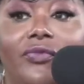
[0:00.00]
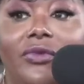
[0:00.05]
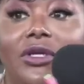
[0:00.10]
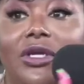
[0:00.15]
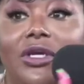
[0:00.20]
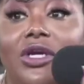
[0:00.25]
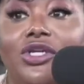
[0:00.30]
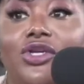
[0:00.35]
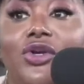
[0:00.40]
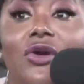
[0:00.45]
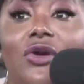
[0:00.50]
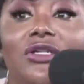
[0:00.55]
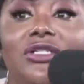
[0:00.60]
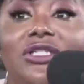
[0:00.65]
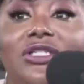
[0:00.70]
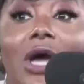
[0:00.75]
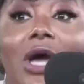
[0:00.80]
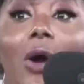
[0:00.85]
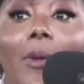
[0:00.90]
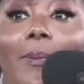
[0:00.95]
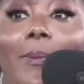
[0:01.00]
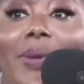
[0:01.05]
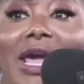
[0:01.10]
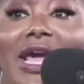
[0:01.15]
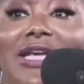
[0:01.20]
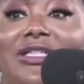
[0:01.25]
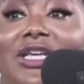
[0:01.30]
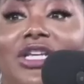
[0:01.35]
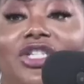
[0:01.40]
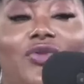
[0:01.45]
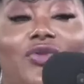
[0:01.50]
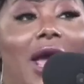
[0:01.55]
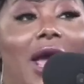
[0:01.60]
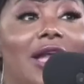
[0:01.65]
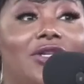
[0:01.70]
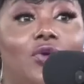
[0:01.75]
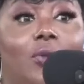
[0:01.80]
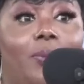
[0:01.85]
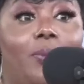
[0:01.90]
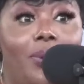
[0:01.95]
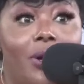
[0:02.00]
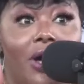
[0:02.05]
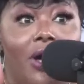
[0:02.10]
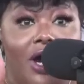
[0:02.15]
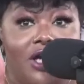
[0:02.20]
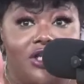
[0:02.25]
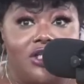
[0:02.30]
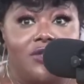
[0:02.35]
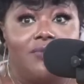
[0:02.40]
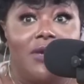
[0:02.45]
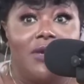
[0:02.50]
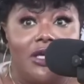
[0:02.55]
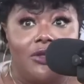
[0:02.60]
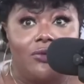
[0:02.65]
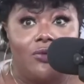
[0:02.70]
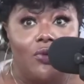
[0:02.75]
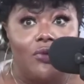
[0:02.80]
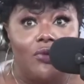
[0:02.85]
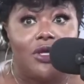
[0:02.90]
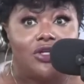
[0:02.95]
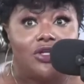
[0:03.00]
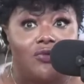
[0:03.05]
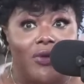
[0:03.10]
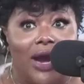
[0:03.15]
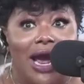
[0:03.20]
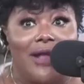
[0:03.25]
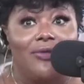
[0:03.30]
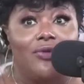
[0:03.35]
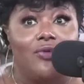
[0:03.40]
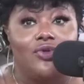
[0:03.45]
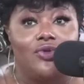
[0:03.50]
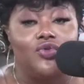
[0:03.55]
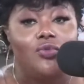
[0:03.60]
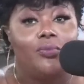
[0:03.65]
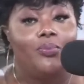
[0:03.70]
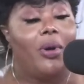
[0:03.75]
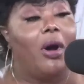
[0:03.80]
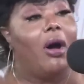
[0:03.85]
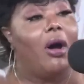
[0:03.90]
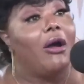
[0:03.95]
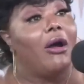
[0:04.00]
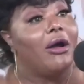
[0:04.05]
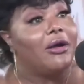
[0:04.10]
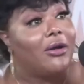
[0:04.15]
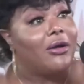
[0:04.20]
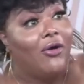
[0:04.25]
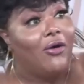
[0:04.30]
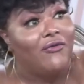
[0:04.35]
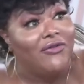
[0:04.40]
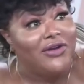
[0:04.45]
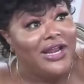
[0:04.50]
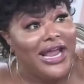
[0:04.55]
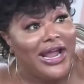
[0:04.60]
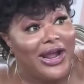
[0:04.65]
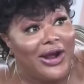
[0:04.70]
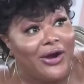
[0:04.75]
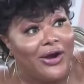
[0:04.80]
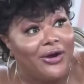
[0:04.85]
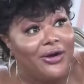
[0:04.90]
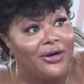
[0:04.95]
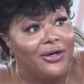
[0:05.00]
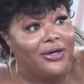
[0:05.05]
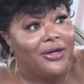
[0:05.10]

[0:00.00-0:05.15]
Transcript: You're so busy trying to push me through the drive-thru to park over there